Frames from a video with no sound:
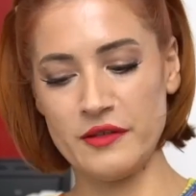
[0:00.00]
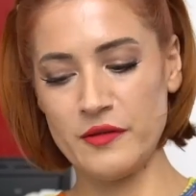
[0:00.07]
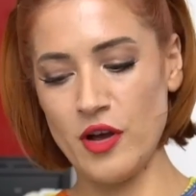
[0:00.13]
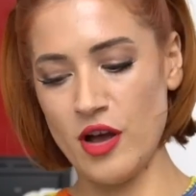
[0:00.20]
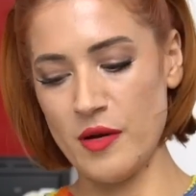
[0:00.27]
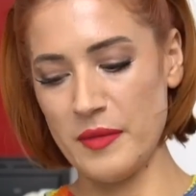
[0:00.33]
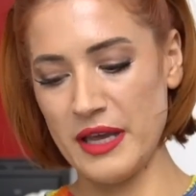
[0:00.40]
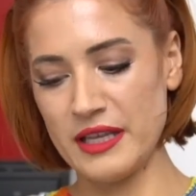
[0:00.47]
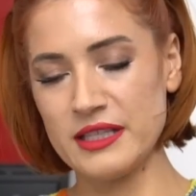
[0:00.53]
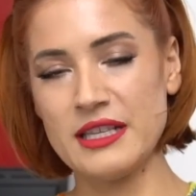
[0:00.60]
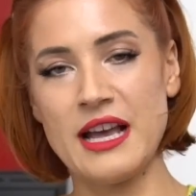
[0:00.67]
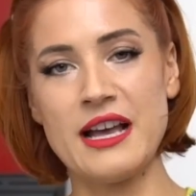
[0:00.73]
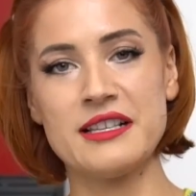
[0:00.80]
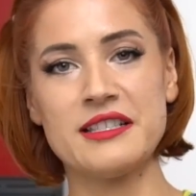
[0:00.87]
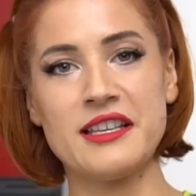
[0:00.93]
of comments
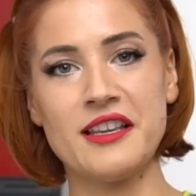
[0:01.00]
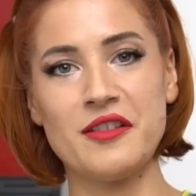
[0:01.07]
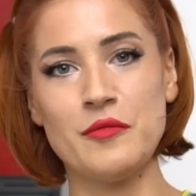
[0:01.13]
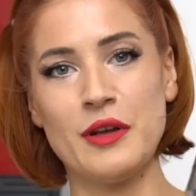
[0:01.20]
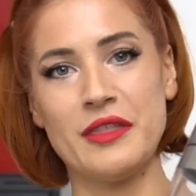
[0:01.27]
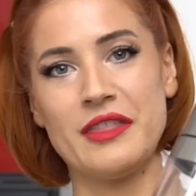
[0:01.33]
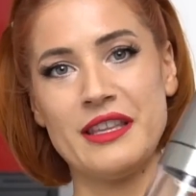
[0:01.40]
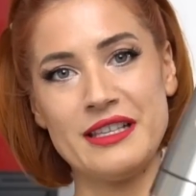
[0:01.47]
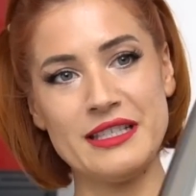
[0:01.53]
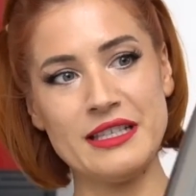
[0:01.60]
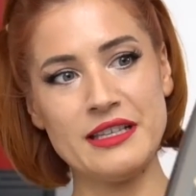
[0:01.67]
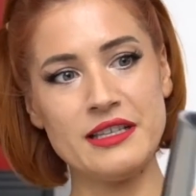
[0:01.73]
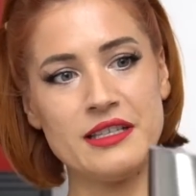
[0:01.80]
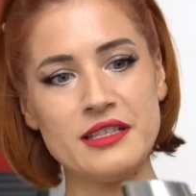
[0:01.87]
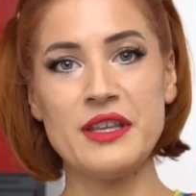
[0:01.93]
asking what this
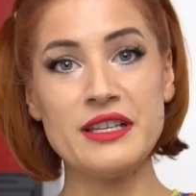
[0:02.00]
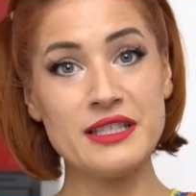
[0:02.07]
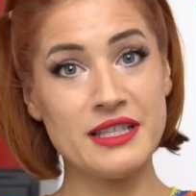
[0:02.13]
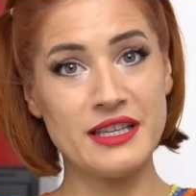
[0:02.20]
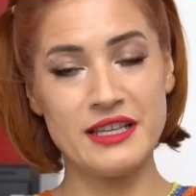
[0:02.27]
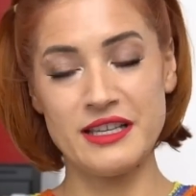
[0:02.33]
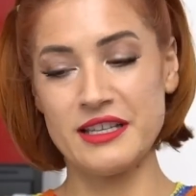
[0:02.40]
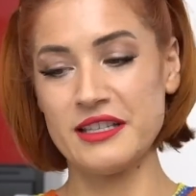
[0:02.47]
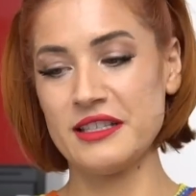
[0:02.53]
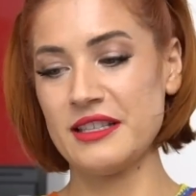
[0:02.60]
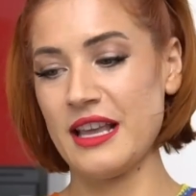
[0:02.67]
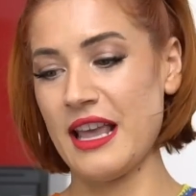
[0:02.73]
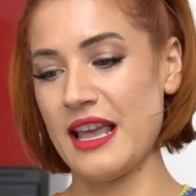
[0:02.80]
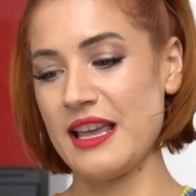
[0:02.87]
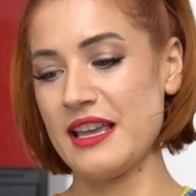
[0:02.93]
is. This is
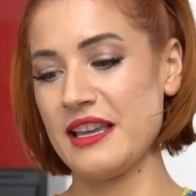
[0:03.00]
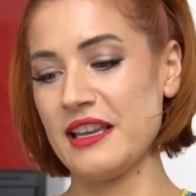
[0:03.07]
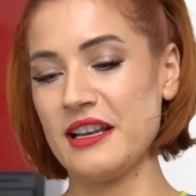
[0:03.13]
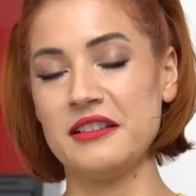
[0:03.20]
a